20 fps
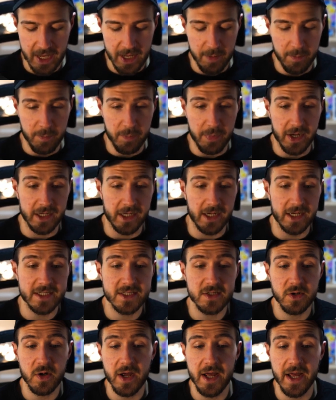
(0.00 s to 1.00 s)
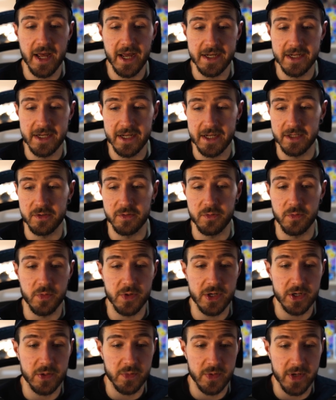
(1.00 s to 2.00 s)
But let's go ahead and
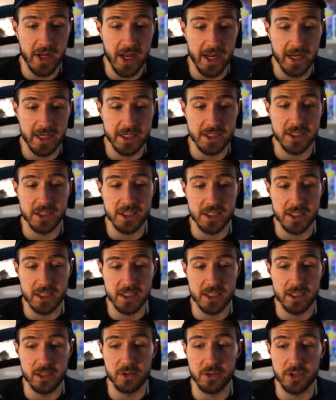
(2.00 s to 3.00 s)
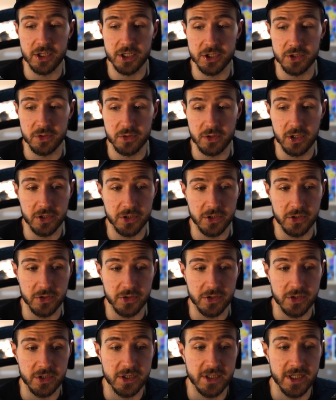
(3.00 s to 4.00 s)
recreate the location
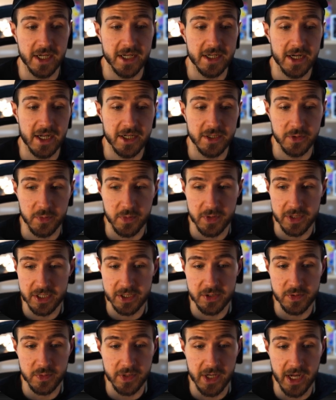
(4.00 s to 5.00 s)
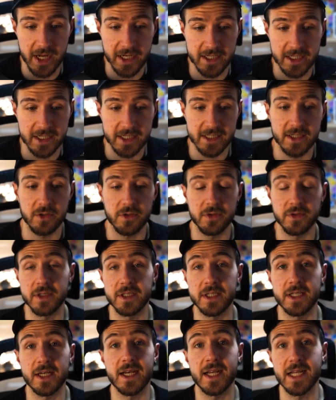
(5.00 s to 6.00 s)
London that I already created on
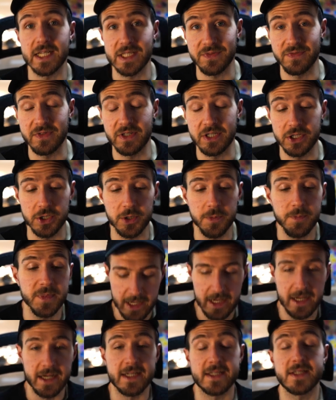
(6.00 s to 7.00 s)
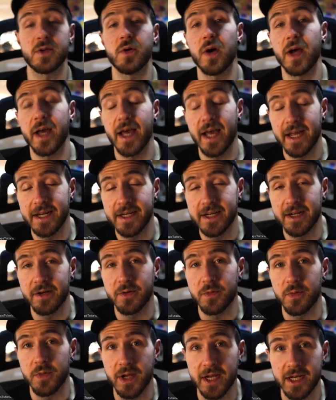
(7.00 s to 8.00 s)
the last video. Let's go ahead and
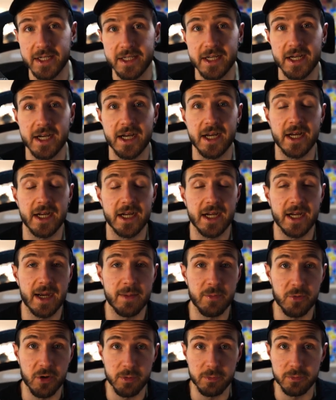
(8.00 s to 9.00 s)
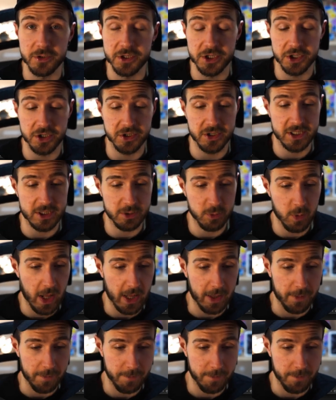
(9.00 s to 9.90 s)
create a camera position as well.